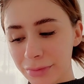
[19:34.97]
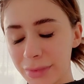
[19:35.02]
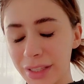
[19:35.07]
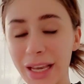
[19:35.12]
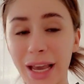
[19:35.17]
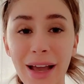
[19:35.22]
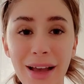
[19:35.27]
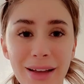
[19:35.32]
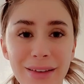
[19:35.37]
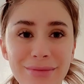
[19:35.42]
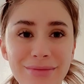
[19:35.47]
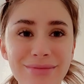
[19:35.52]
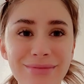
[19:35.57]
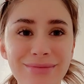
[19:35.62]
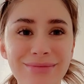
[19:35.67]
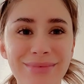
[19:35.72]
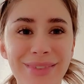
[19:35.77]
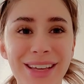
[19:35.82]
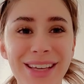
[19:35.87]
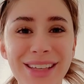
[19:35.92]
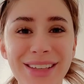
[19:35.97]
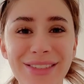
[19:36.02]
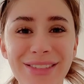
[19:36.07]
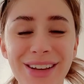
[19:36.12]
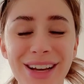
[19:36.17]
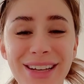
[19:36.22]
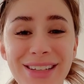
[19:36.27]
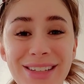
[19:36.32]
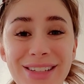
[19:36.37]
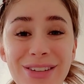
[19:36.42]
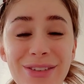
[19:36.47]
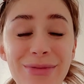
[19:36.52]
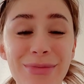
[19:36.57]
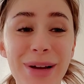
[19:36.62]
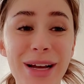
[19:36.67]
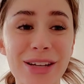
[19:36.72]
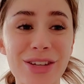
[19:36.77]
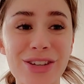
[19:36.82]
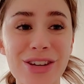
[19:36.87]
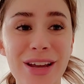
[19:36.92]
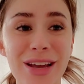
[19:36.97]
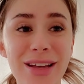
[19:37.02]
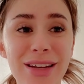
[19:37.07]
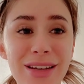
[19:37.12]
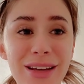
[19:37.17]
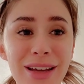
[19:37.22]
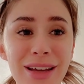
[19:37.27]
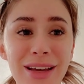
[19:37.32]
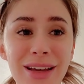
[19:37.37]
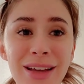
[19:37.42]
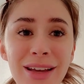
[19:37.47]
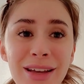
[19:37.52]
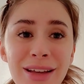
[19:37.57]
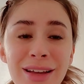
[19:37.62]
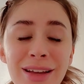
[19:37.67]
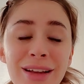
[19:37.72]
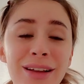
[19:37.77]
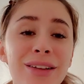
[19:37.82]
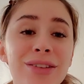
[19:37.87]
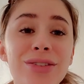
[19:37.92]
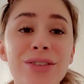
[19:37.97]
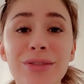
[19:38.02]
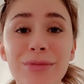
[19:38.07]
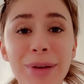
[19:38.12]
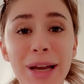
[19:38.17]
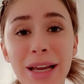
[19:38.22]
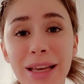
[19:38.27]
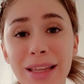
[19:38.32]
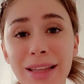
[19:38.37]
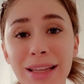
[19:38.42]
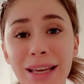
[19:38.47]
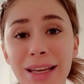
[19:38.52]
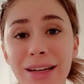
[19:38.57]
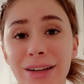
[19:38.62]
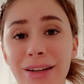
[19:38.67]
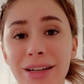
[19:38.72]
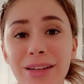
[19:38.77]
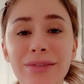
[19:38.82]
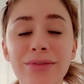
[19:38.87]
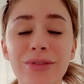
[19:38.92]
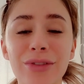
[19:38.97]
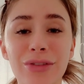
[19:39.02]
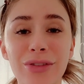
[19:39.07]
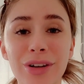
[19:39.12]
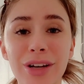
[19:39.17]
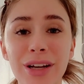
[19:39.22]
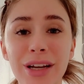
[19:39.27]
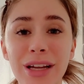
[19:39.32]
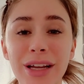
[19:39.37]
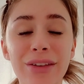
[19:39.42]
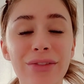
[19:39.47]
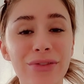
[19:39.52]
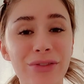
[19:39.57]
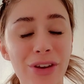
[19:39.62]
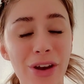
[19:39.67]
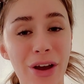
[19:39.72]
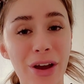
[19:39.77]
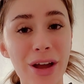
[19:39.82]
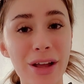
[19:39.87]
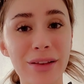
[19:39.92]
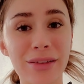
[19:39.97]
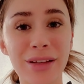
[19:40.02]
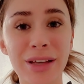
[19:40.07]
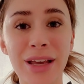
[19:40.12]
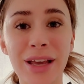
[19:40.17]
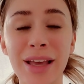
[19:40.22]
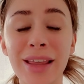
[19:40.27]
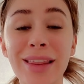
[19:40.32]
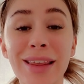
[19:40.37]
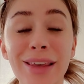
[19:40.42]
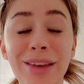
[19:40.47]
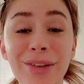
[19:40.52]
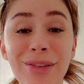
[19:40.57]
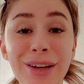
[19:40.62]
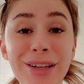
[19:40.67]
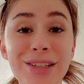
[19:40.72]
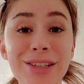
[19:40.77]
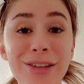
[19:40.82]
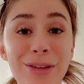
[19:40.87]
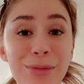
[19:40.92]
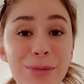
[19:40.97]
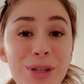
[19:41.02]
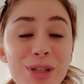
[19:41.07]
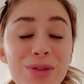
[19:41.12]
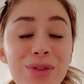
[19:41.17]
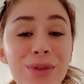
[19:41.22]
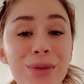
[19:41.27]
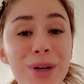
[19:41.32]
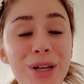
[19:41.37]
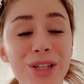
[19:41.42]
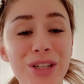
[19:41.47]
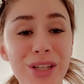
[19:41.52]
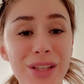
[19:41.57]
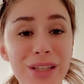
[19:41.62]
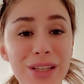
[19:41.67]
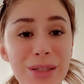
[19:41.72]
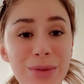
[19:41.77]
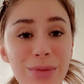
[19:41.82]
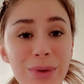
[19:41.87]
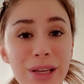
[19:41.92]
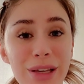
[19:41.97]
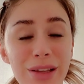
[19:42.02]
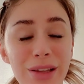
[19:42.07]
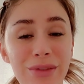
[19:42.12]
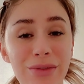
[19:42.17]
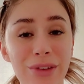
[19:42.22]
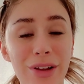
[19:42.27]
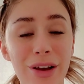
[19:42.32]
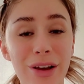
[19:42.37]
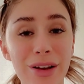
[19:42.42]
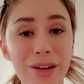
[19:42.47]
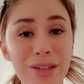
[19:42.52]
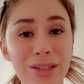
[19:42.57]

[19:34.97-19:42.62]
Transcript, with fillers: yeah thank you guys so much and uh, tune back in later or if not thank you guys so much for watching this weekly vlog